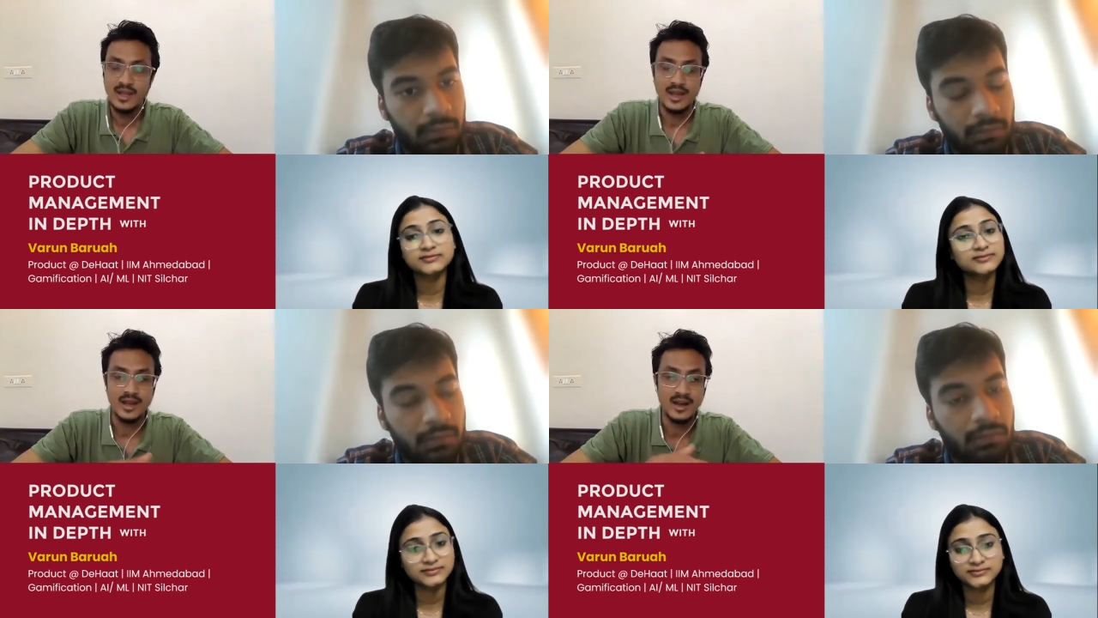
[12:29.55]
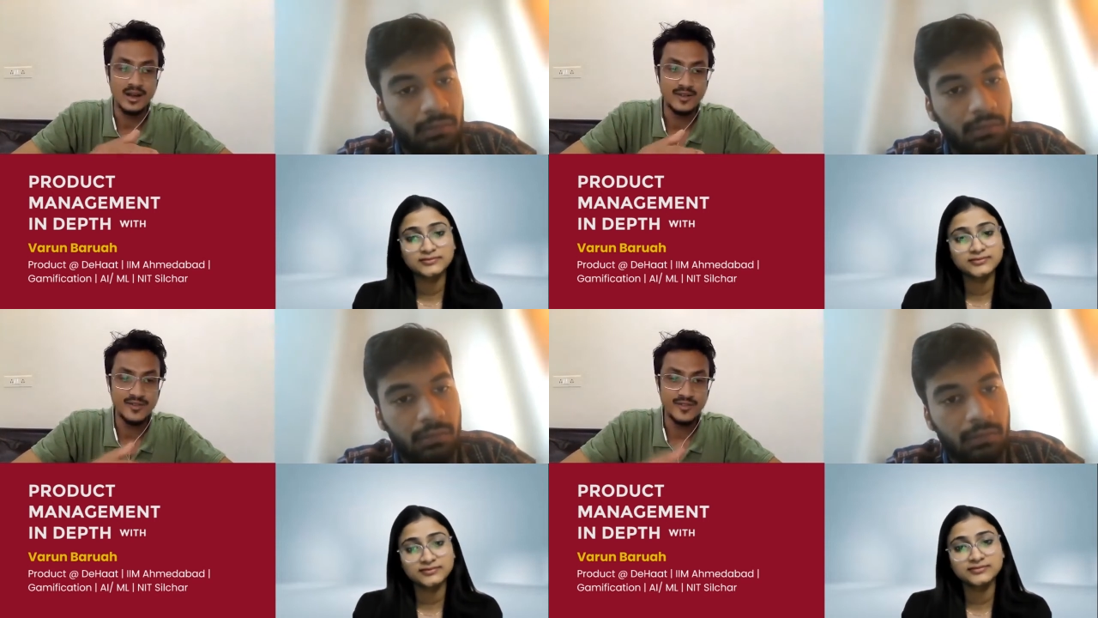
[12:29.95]

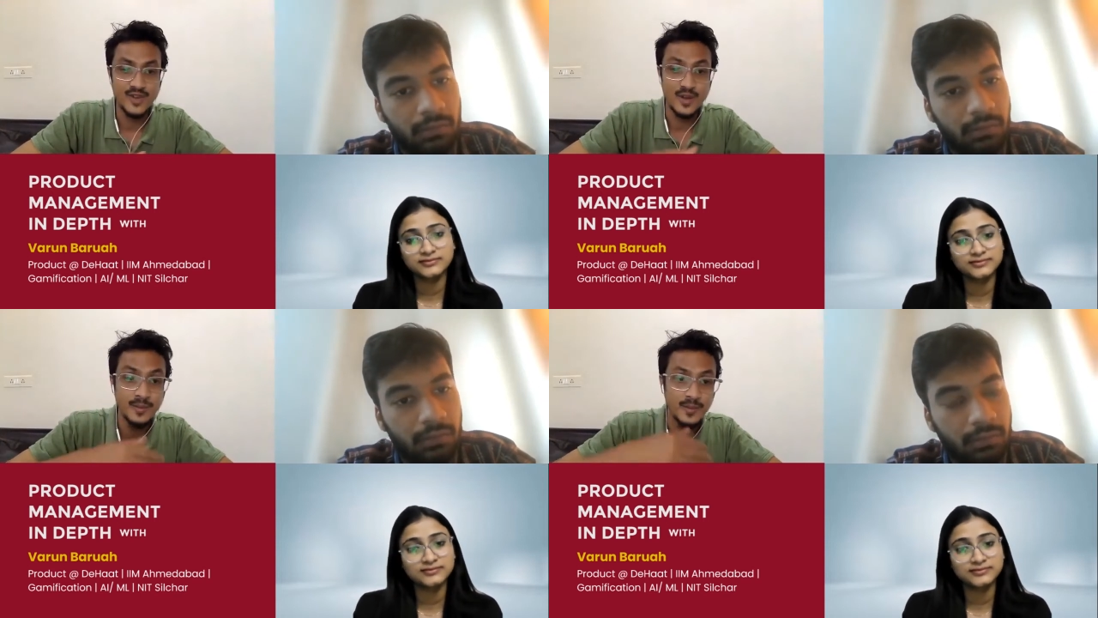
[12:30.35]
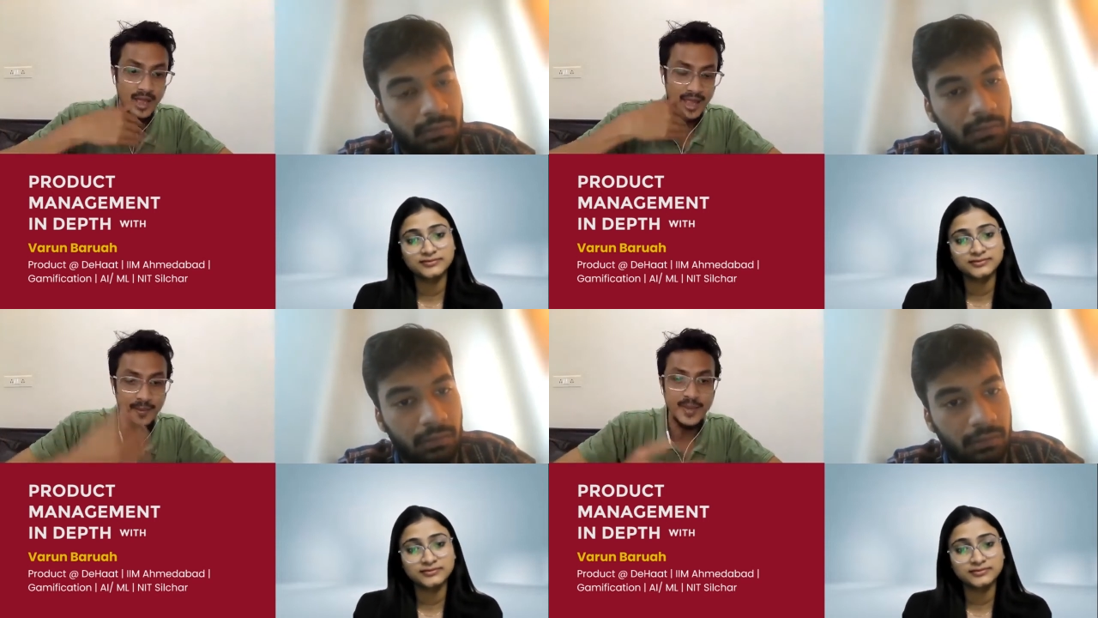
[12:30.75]
Speaker 1: Uh, from
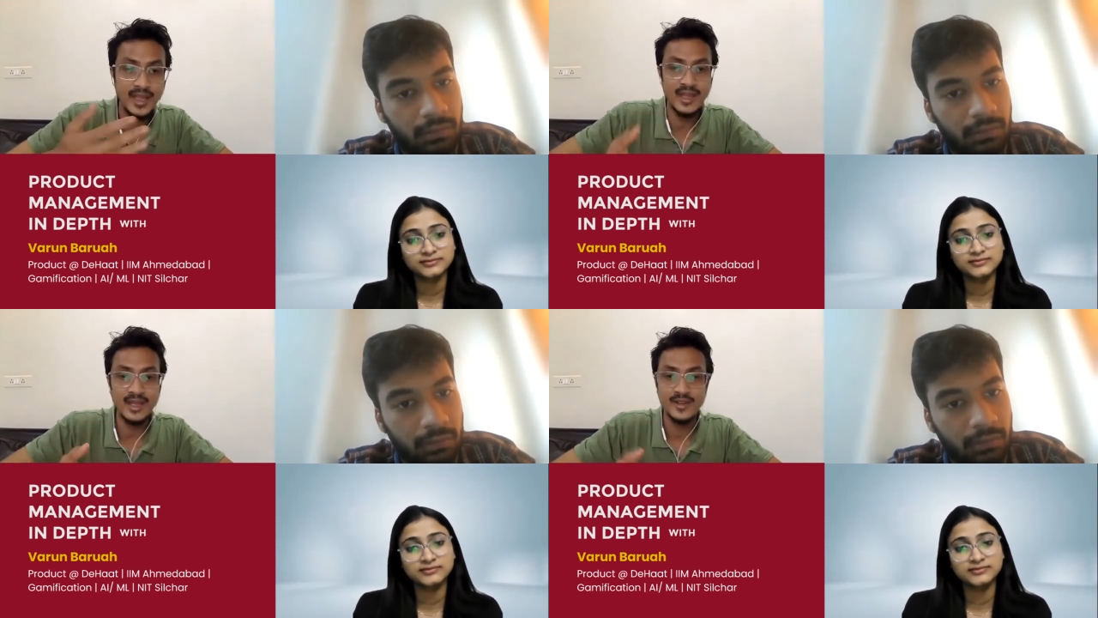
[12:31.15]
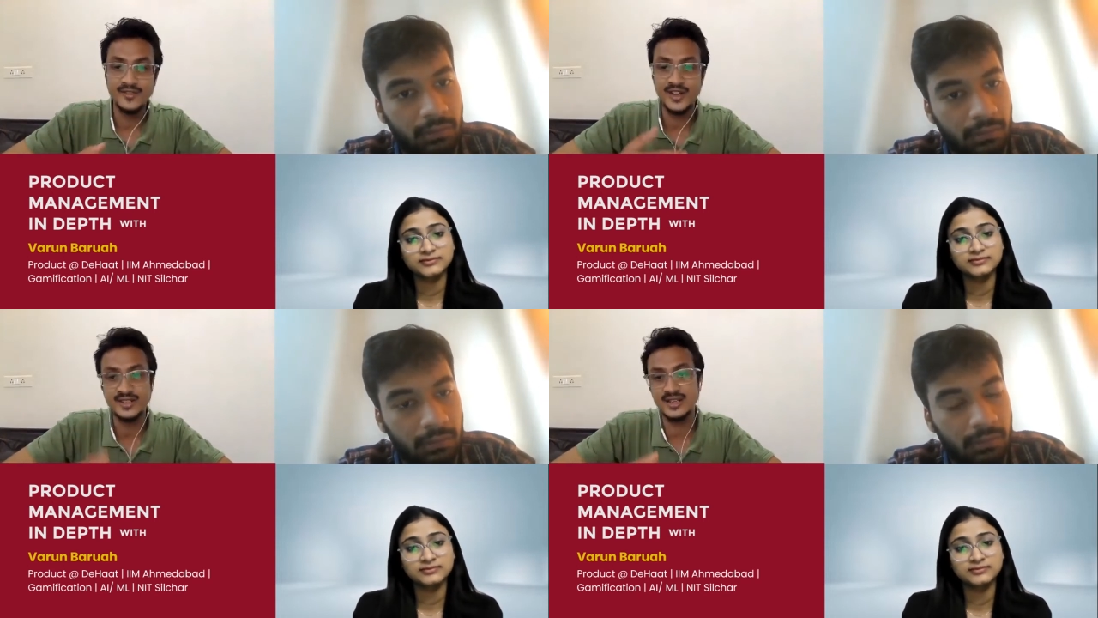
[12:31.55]
MBA
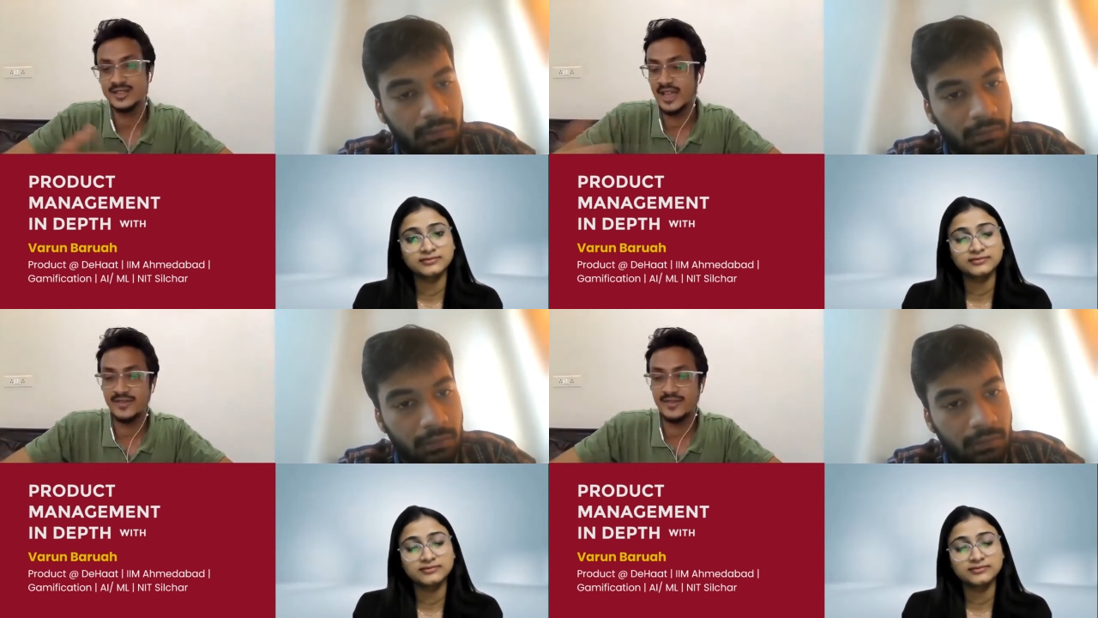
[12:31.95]
freshers, they have